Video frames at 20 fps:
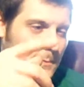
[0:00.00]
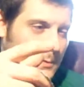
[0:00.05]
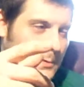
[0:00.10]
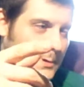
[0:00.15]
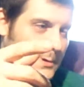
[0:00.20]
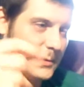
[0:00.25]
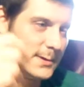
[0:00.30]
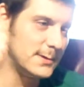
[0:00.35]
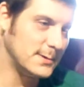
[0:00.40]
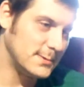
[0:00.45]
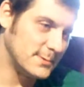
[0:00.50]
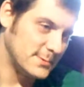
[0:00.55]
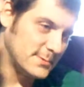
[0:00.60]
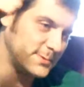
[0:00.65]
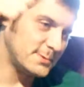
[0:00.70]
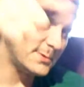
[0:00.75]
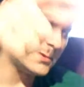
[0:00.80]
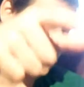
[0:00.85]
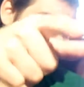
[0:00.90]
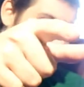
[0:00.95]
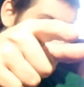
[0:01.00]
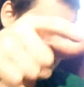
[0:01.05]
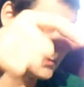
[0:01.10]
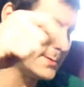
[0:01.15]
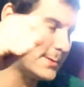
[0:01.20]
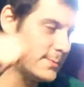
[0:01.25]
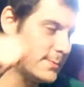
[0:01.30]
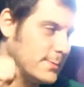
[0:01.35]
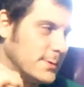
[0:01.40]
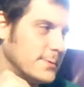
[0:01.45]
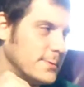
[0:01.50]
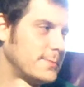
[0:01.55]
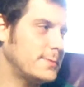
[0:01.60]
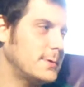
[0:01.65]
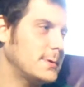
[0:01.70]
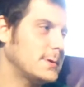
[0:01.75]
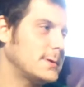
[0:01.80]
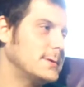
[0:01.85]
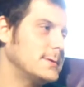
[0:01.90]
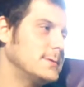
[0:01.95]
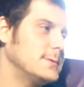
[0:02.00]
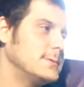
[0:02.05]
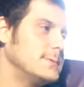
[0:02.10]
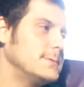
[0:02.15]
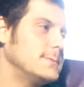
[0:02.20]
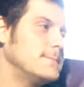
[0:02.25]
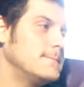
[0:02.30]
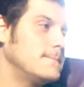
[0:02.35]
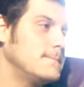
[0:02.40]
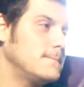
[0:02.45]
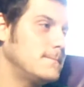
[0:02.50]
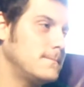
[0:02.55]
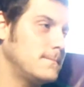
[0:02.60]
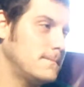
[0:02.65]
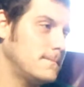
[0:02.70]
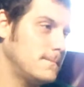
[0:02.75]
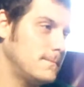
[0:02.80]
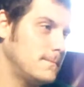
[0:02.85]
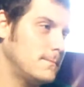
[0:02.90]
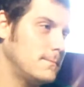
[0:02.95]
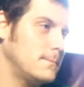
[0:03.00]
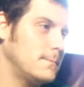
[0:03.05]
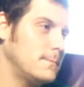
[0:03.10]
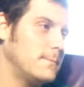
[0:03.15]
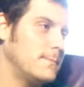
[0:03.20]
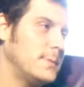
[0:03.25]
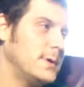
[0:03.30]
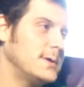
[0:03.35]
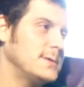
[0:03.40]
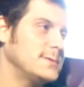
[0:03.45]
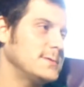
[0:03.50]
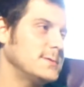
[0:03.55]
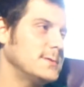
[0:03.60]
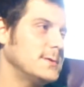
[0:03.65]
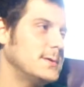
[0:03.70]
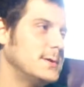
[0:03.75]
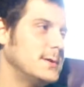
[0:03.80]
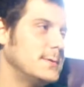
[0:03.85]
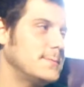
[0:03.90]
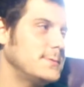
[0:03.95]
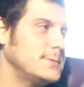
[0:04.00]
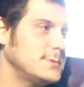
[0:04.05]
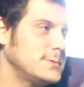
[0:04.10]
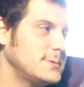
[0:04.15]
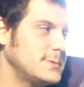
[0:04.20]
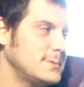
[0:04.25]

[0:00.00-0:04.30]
and shout out to motherfucking Master of Hoppets.